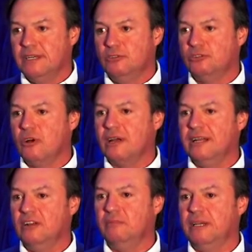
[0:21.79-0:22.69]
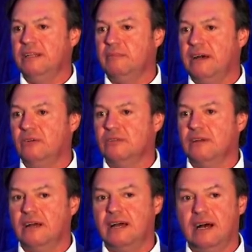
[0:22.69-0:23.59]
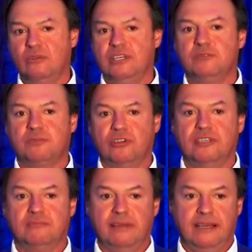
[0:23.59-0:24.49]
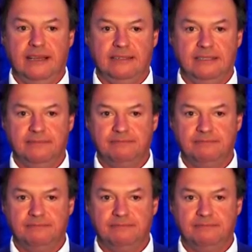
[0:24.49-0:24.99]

to talk a little bit about how this project began,